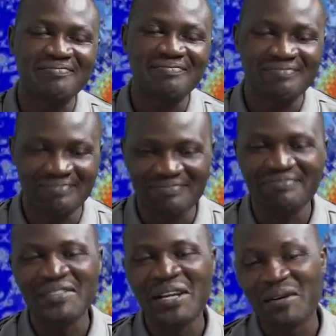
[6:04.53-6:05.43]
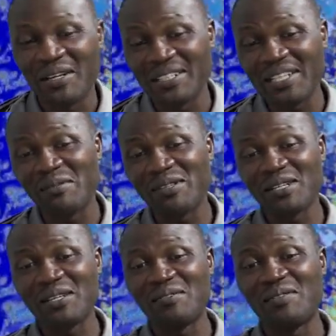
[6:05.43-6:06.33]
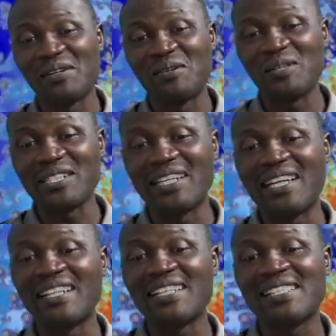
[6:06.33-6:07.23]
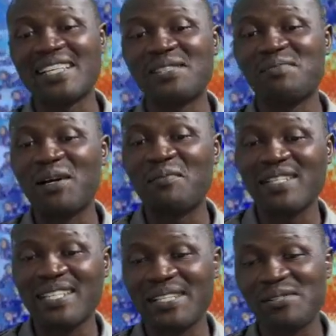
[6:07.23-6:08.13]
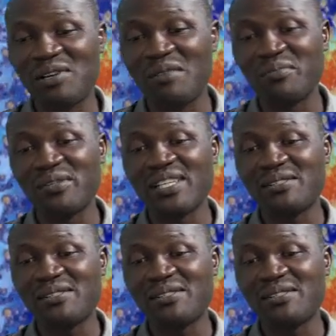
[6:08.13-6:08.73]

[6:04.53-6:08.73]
Hmm. Well, the deputy governor was allegedly sent by Obaseki to Abuja to